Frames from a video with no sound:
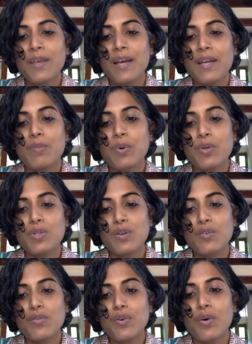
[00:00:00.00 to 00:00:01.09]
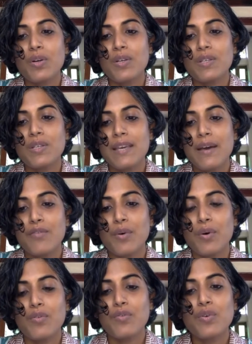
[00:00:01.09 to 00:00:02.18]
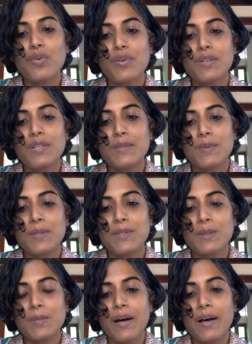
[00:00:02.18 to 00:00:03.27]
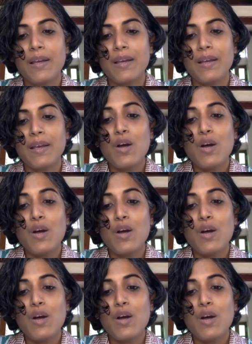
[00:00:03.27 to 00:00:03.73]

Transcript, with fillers: and a poster for CF on fruit dispersal by